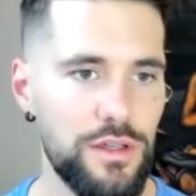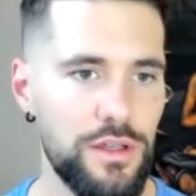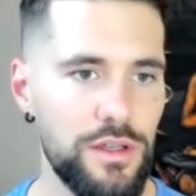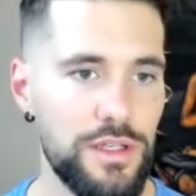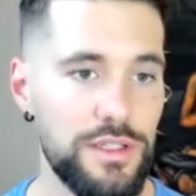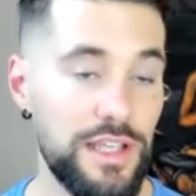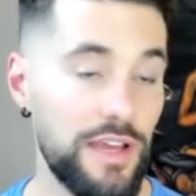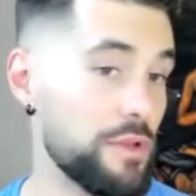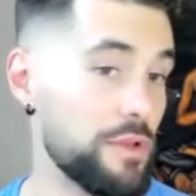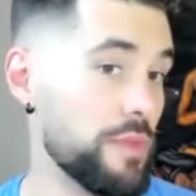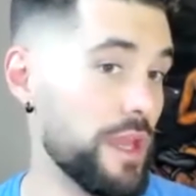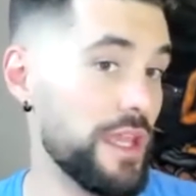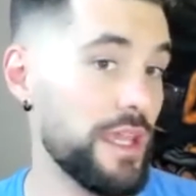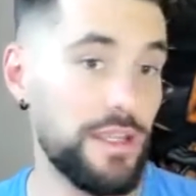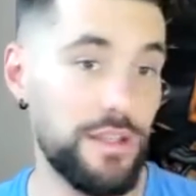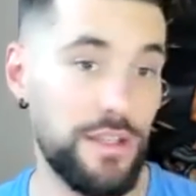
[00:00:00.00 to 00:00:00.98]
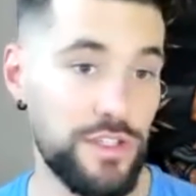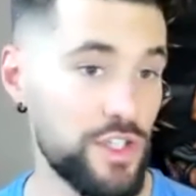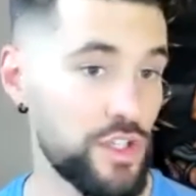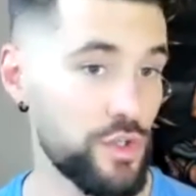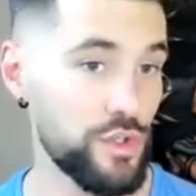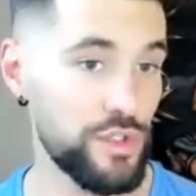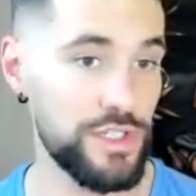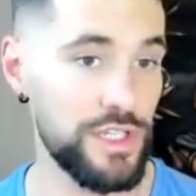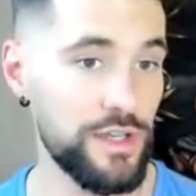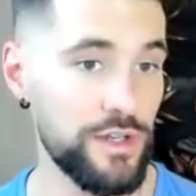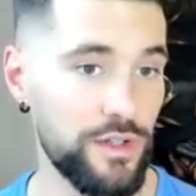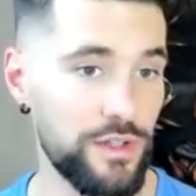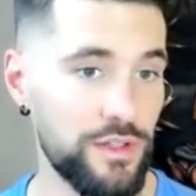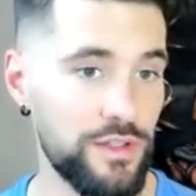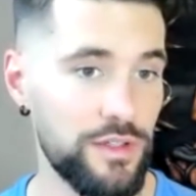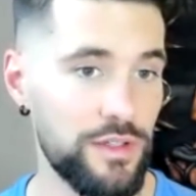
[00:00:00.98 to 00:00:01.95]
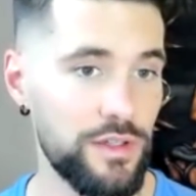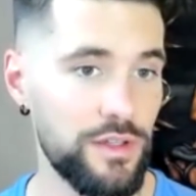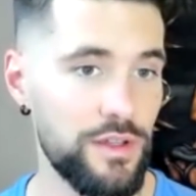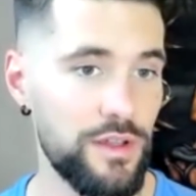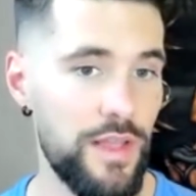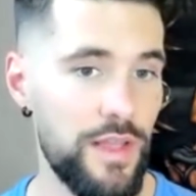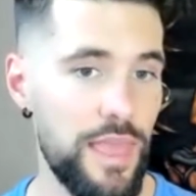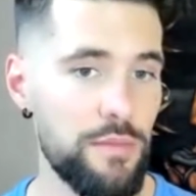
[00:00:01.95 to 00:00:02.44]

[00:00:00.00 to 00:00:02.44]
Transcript: because I've been making it this huge deal. Yeah.